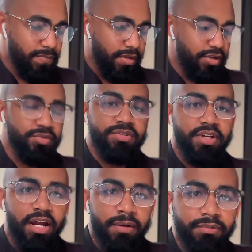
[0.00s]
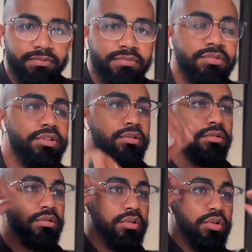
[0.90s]
here's what's gonna happen.
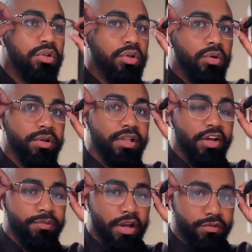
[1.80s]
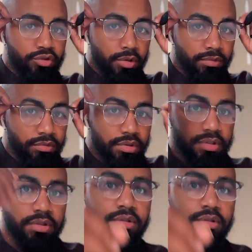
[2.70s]
So one thing I've been having trouble with